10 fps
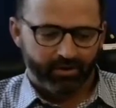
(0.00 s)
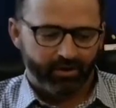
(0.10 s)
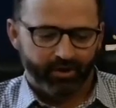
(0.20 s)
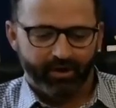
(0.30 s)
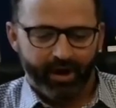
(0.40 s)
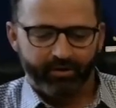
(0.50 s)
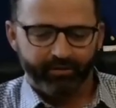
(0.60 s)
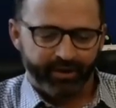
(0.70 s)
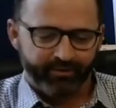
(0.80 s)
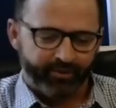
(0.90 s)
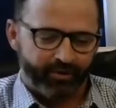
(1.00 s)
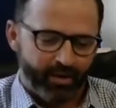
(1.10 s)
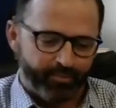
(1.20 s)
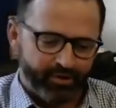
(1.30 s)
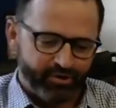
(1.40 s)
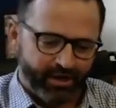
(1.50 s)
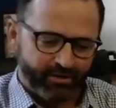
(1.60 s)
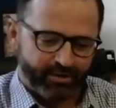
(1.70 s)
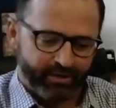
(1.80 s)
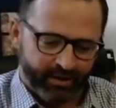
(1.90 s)
I don't think so. I appreciate
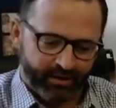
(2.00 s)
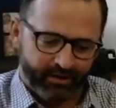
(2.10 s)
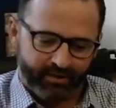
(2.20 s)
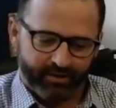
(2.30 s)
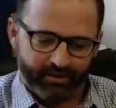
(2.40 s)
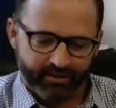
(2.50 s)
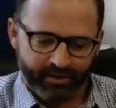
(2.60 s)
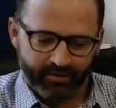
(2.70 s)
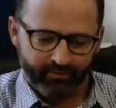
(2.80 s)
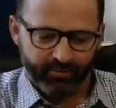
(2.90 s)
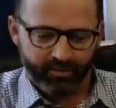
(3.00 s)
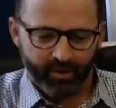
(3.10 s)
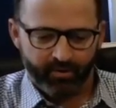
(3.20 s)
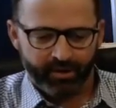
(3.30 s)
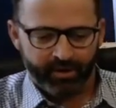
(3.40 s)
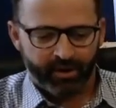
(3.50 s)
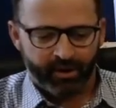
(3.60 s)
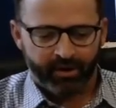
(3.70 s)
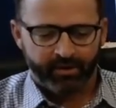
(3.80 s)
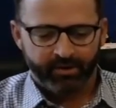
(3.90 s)
the interview though, and
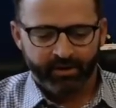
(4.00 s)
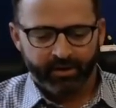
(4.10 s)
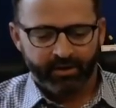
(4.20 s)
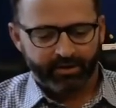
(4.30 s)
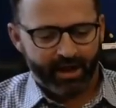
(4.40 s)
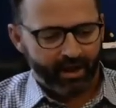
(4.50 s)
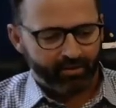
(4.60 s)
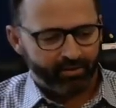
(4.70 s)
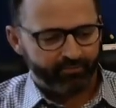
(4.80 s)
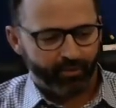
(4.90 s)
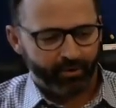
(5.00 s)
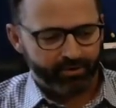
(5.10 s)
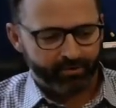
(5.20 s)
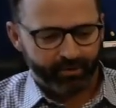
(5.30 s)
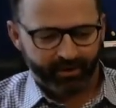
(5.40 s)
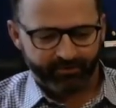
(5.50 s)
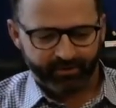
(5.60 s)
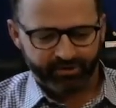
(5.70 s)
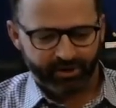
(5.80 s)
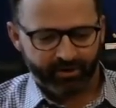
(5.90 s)
yeah, I look forward to, like I said,
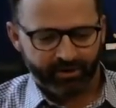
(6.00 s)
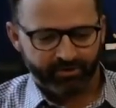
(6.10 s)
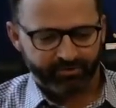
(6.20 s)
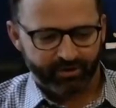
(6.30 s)
sharing.